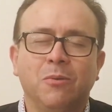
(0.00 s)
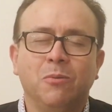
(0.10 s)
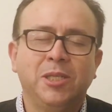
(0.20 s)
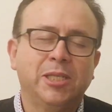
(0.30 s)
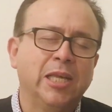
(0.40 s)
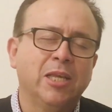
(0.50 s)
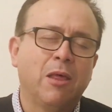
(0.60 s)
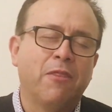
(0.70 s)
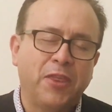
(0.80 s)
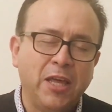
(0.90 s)
We thank,
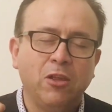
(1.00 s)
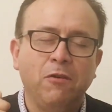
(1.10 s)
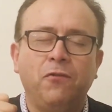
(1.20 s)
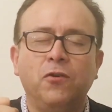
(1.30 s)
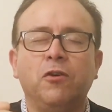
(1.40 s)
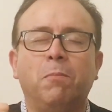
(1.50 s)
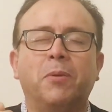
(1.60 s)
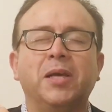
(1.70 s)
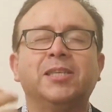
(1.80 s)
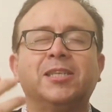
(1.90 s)
thank you for your
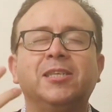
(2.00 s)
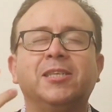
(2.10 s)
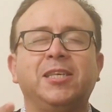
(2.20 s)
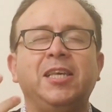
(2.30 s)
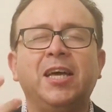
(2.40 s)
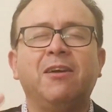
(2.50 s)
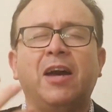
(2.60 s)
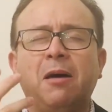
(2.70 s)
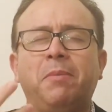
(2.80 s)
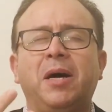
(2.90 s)
presence here
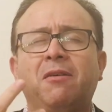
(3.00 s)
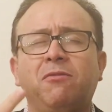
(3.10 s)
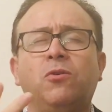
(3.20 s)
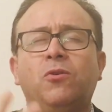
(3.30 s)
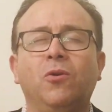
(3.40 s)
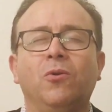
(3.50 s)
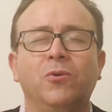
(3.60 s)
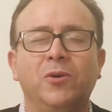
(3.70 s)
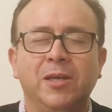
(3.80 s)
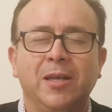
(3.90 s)
above all,
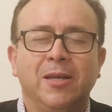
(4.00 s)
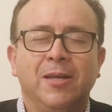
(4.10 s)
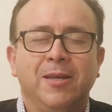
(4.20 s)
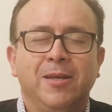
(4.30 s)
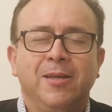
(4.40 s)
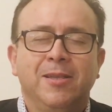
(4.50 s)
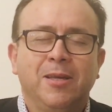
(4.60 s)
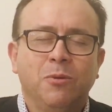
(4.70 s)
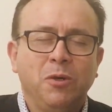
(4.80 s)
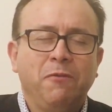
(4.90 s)
Lord,
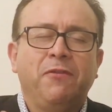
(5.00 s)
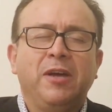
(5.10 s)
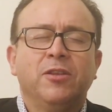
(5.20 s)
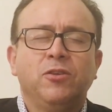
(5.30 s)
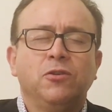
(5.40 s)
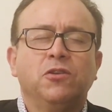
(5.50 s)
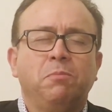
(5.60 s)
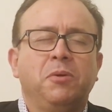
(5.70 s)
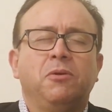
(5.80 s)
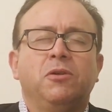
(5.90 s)
that we felt your
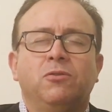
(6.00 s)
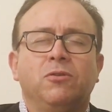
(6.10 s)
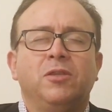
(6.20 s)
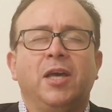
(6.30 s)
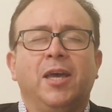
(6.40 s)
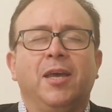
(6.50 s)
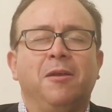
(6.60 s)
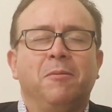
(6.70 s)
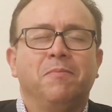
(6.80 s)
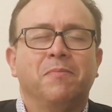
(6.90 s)
spirit
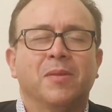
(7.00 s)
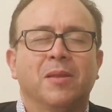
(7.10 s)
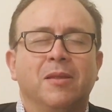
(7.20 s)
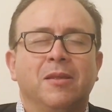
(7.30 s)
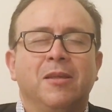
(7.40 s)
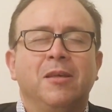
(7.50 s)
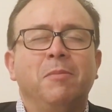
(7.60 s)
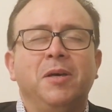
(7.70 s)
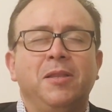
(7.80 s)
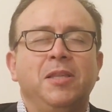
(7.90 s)
today.
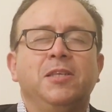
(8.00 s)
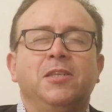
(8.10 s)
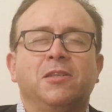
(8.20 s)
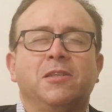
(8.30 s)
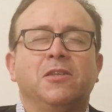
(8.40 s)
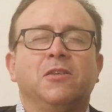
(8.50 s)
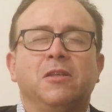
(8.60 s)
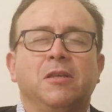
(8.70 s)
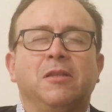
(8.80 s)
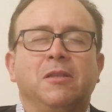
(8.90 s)
May this,
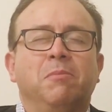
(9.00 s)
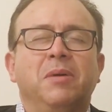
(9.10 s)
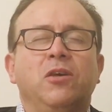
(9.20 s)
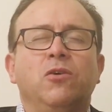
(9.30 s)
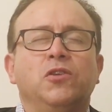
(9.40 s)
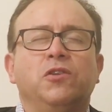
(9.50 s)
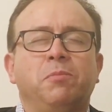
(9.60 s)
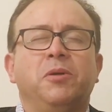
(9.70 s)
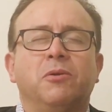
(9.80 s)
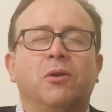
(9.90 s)
may your
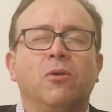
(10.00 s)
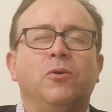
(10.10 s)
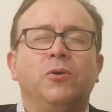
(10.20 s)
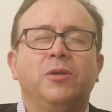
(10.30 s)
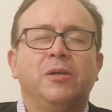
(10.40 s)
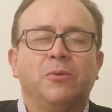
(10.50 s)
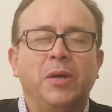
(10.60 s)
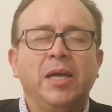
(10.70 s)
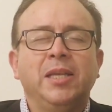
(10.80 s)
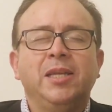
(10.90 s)
spirit, Lord,
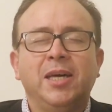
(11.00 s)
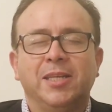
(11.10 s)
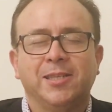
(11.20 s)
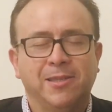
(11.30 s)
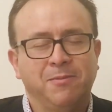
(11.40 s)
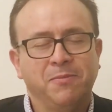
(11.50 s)
reign in us.